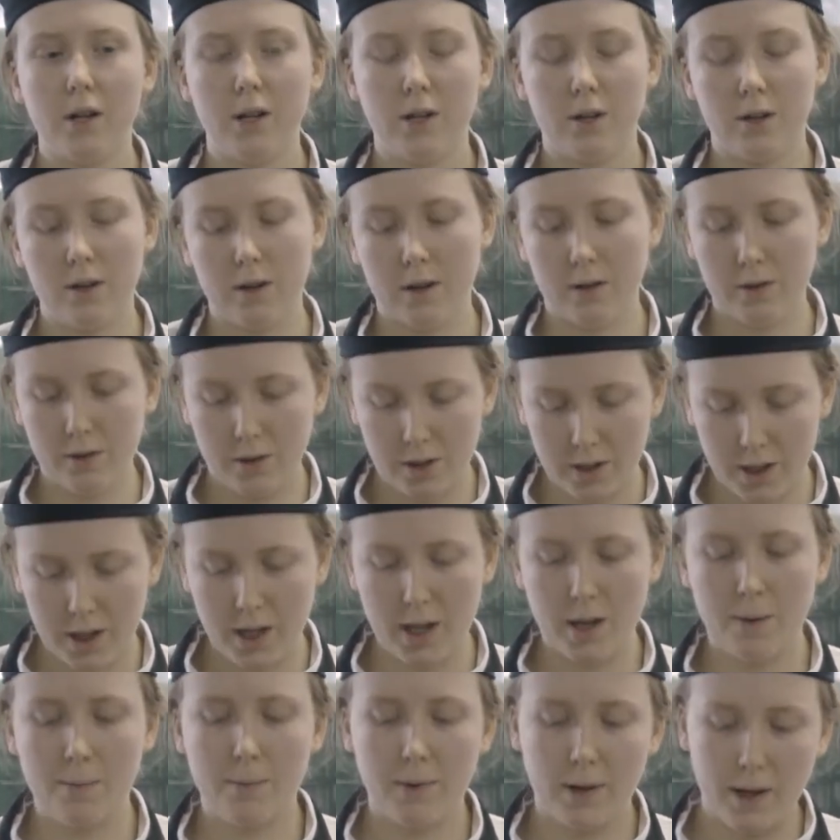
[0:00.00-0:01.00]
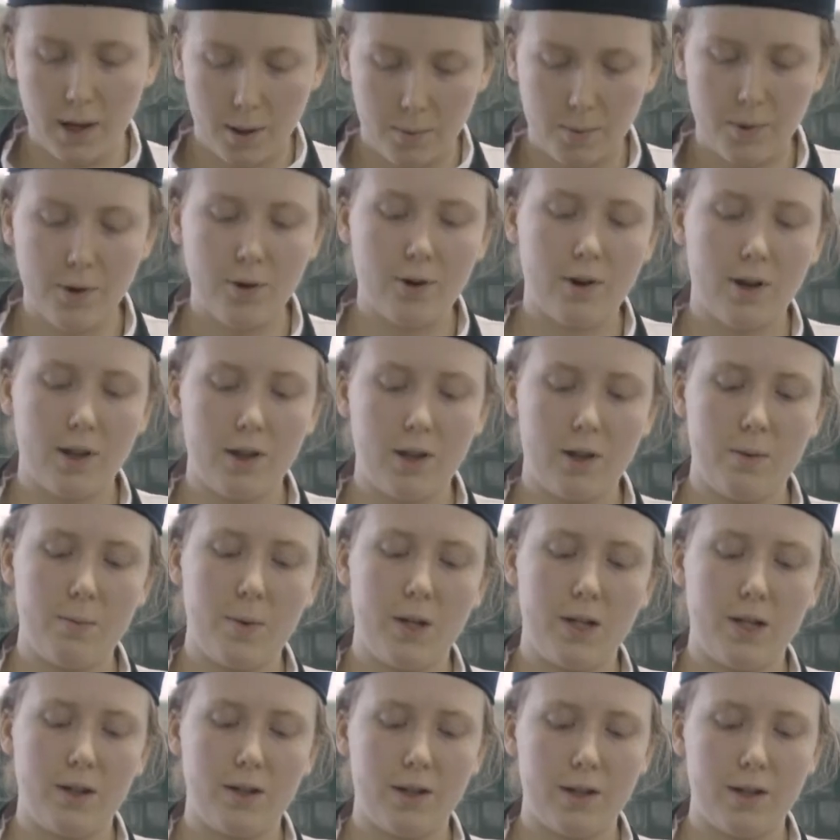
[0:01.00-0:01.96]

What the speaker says: You just keep cooking them until